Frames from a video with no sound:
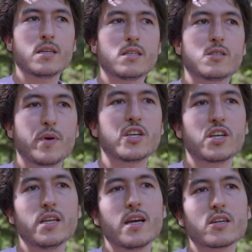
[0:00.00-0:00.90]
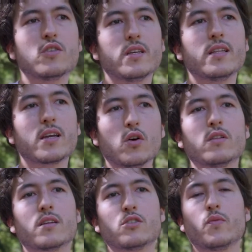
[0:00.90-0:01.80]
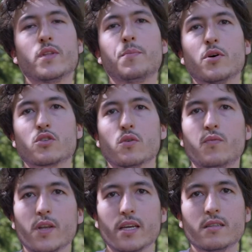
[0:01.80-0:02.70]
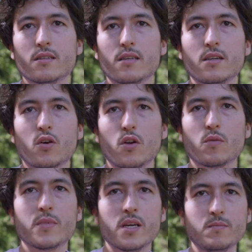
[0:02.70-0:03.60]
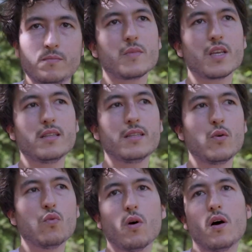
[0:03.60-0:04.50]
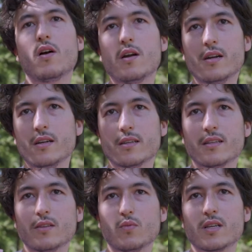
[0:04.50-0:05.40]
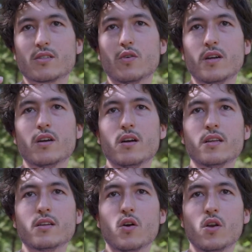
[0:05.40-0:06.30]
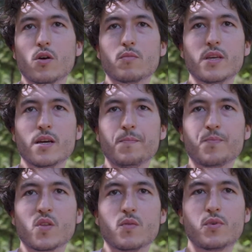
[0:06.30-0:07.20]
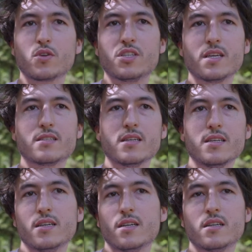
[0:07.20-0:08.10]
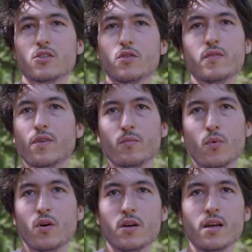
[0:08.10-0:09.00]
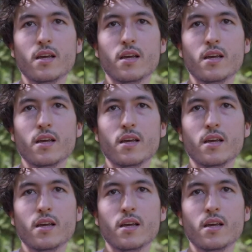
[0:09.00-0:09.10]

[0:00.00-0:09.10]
especially actually in the context of the post-conflict in Colombia. The war that was going on in Colombia for 60 years or even more